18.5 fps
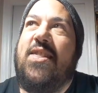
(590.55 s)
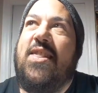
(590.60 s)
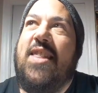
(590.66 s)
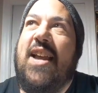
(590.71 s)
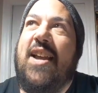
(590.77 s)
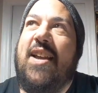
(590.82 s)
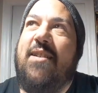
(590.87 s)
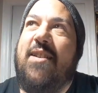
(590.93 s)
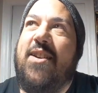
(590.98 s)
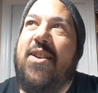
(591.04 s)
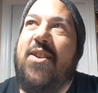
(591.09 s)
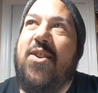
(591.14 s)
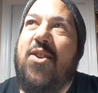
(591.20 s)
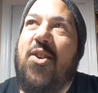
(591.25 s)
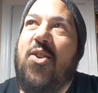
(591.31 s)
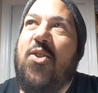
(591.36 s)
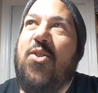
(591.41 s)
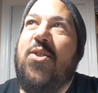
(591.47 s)
that
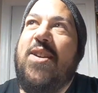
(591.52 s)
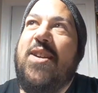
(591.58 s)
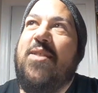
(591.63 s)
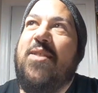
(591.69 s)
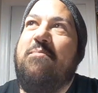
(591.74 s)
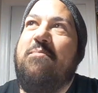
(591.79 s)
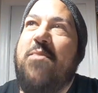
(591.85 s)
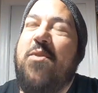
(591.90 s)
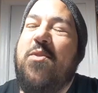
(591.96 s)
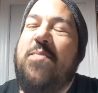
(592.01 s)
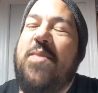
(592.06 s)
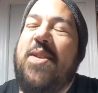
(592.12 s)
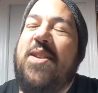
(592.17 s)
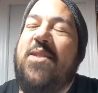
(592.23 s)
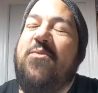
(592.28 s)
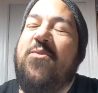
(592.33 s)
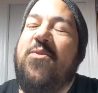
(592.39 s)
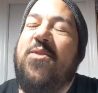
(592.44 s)
glorious
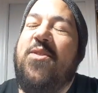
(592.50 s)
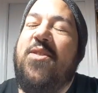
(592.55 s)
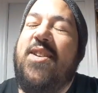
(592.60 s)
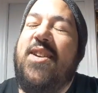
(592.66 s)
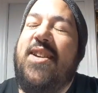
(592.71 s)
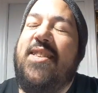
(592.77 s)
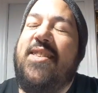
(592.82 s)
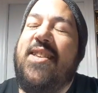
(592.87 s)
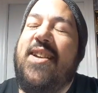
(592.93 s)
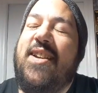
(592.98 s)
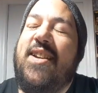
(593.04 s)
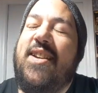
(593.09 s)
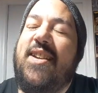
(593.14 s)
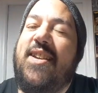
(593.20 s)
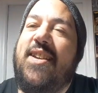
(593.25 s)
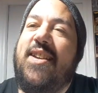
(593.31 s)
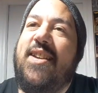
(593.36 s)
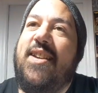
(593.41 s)
moment where it's
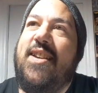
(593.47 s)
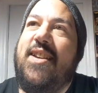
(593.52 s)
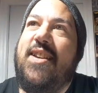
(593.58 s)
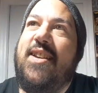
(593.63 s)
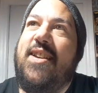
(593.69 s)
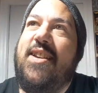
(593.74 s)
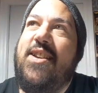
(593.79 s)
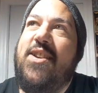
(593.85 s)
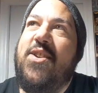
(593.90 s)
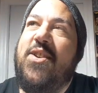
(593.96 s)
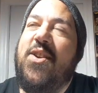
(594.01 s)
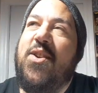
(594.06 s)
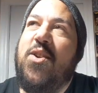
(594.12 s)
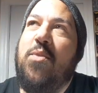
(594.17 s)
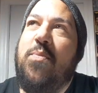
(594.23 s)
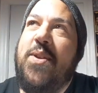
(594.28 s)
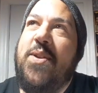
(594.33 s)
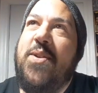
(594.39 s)
like you could
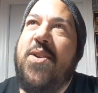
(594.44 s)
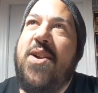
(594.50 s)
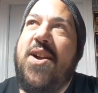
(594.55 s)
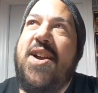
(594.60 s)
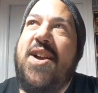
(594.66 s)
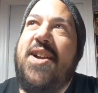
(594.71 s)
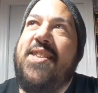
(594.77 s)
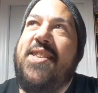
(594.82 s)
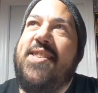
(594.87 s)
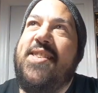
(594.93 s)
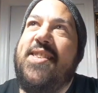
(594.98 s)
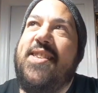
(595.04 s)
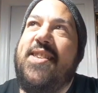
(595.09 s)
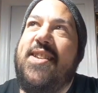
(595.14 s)
open your eyes